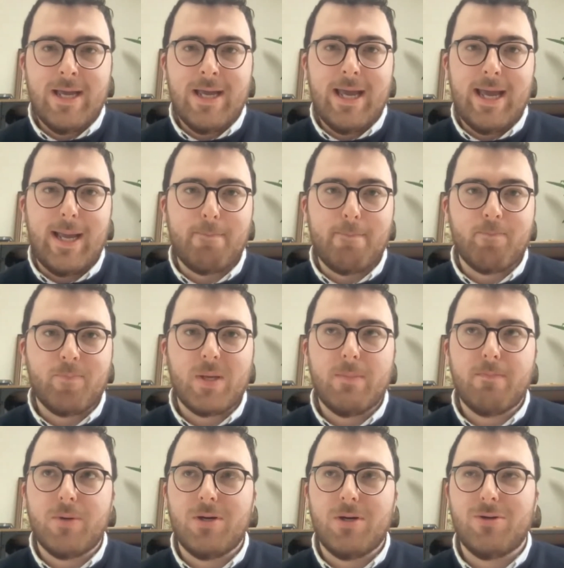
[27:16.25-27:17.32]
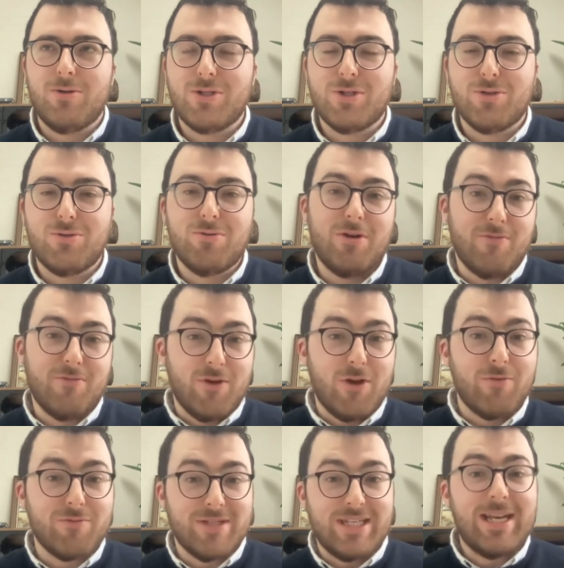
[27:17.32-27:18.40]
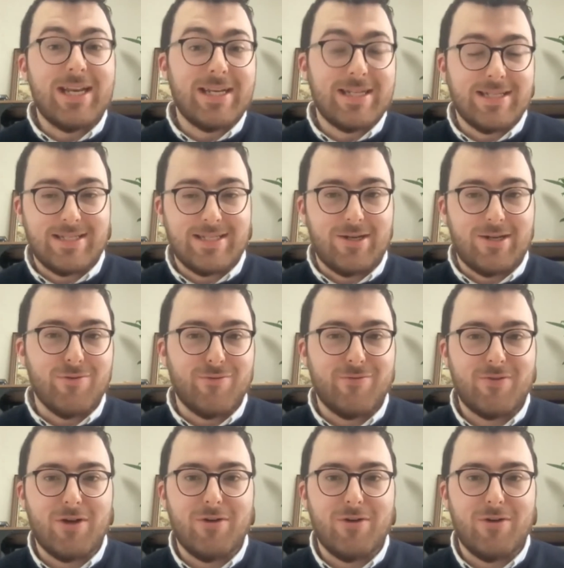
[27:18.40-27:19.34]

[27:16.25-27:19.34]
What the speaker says: but also of resilience of